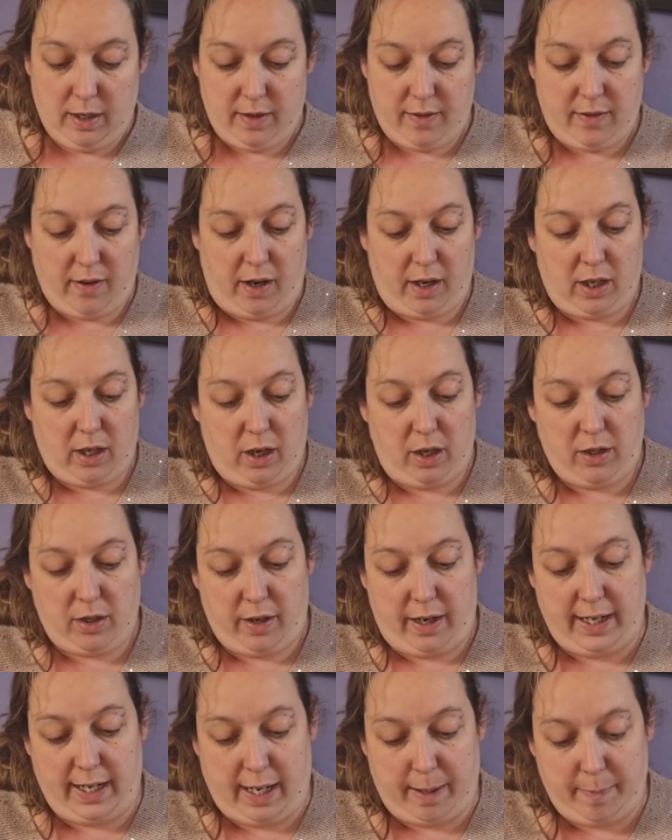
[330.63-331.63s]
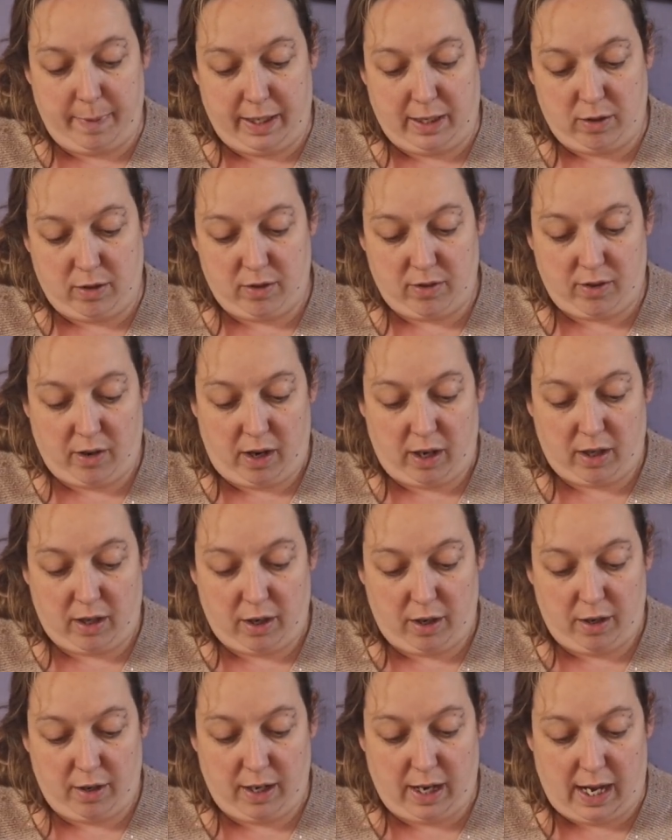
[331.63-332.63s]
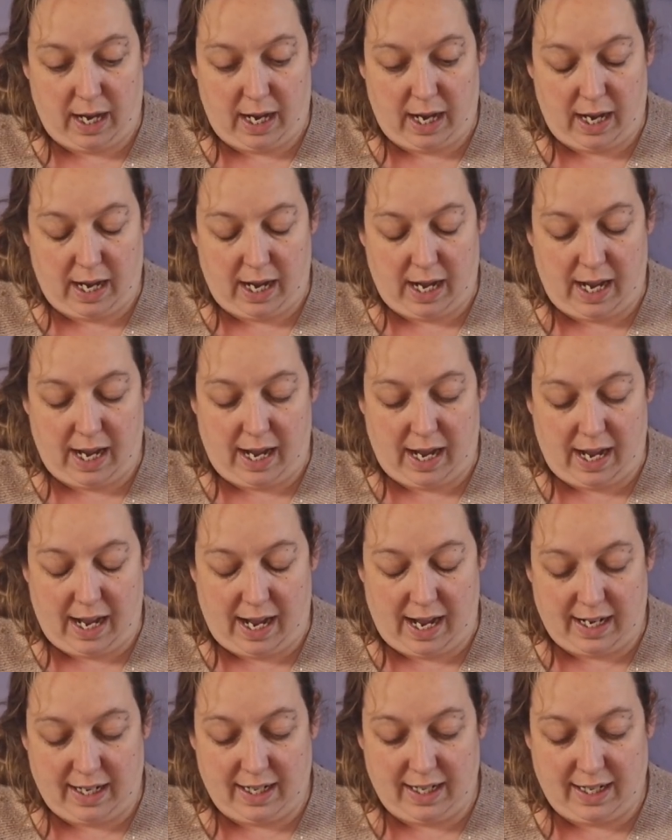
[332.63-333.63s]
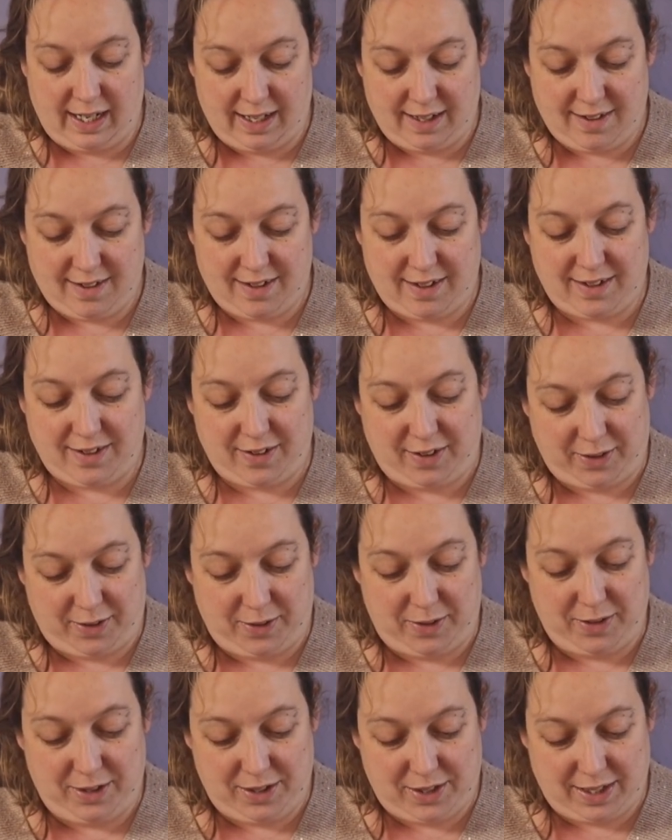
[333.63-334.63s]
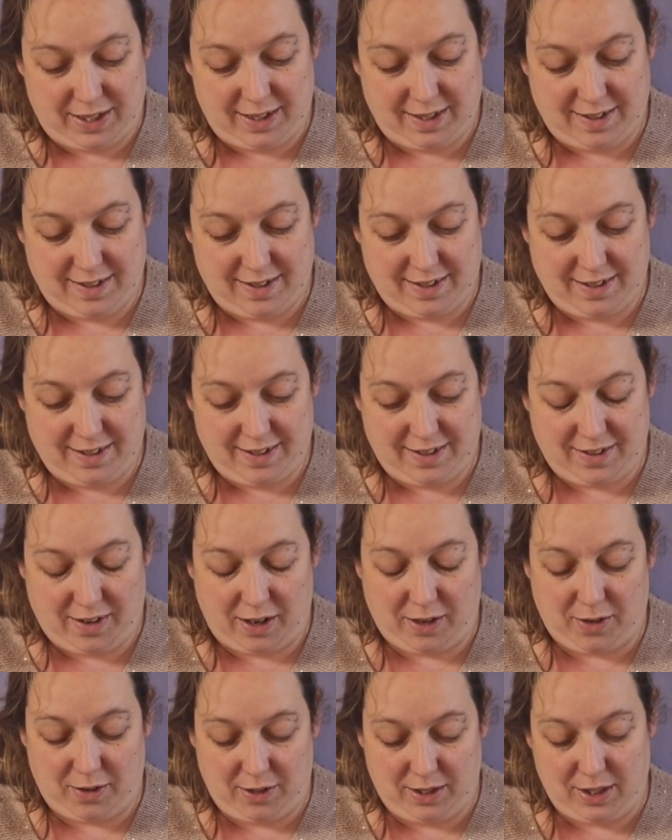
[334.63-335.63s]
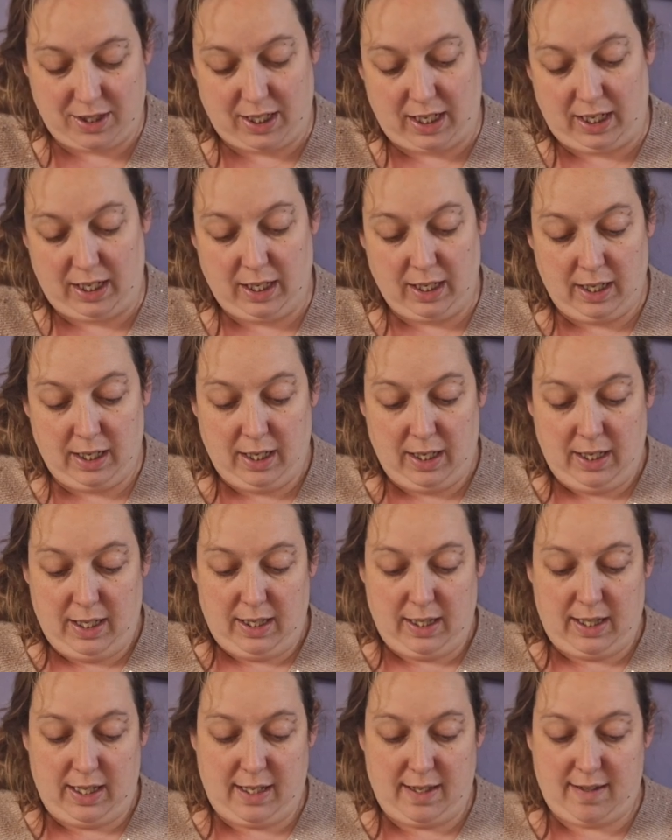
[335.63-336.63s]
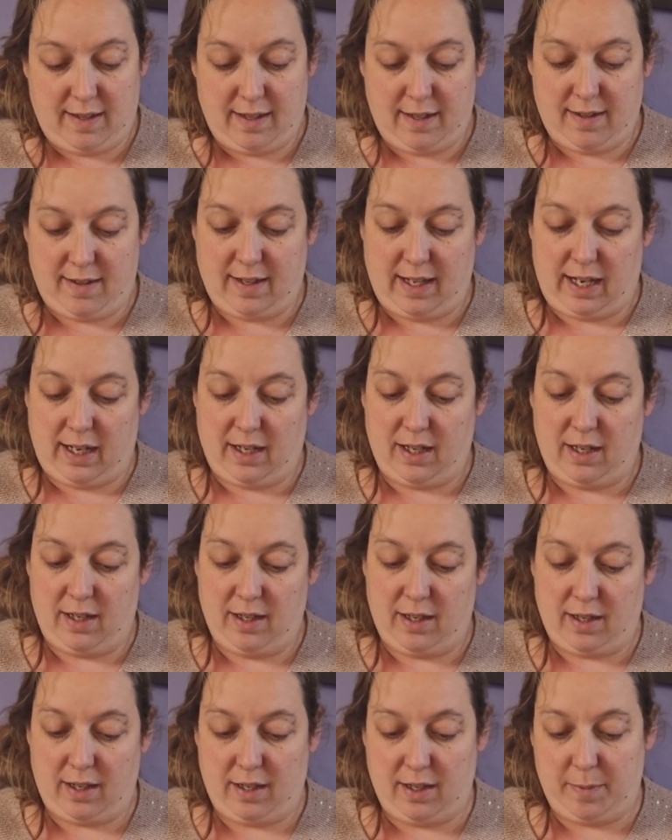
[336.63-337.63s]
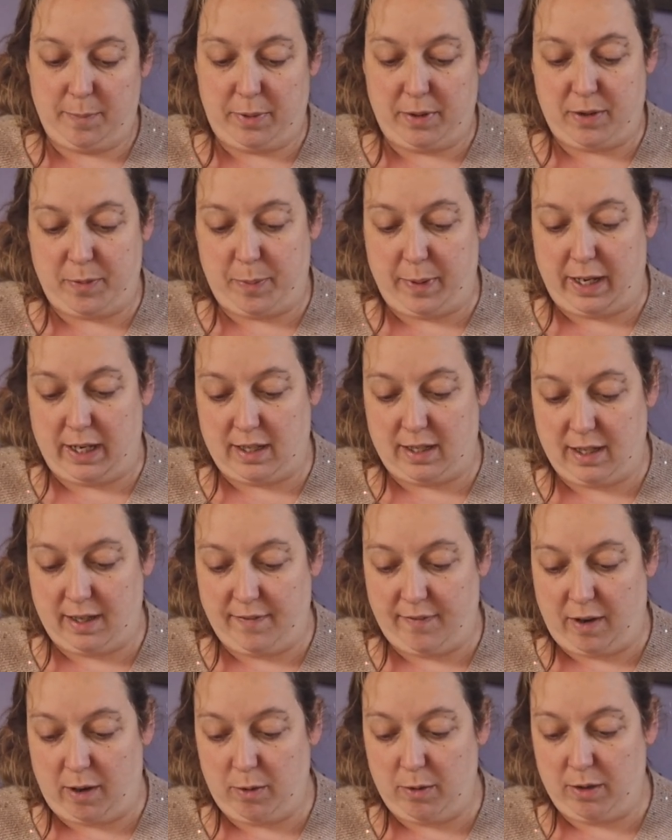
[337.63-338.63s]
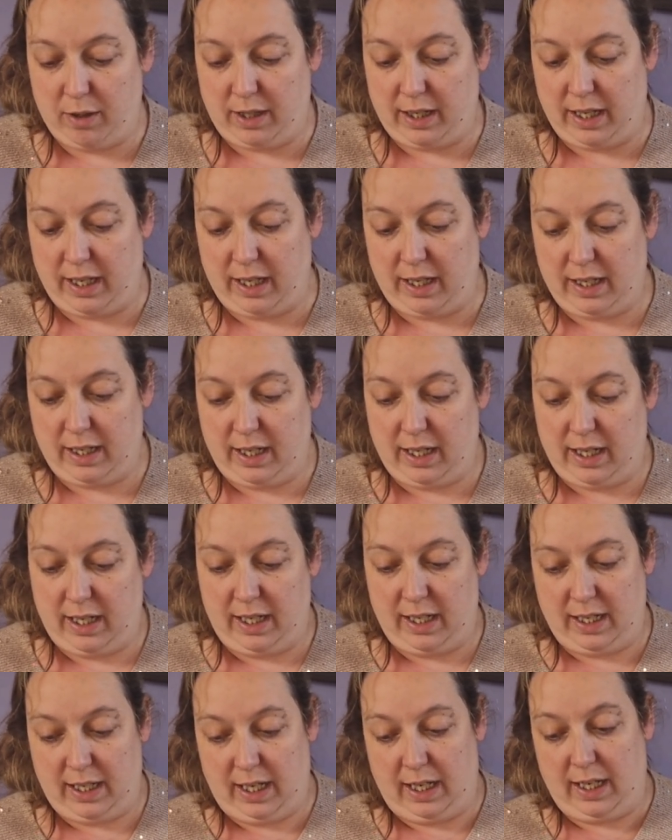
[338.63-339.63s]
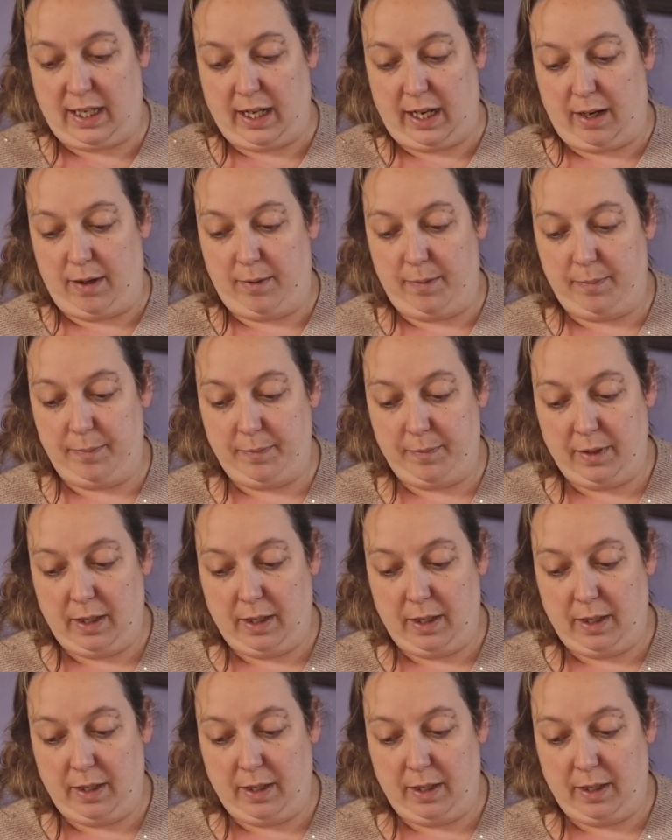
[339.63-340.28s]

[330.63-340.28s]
Psychodynamic or psychoanalyst psychology. This second perspective I'll look at in detail.